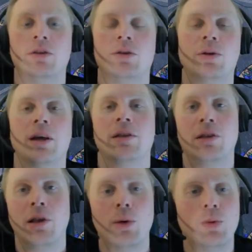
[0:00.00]
you
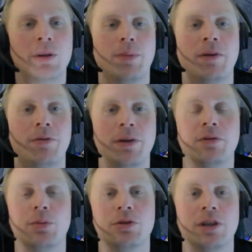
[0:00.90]
can lower it by
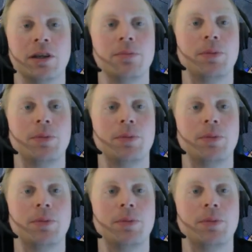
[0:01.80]
50%,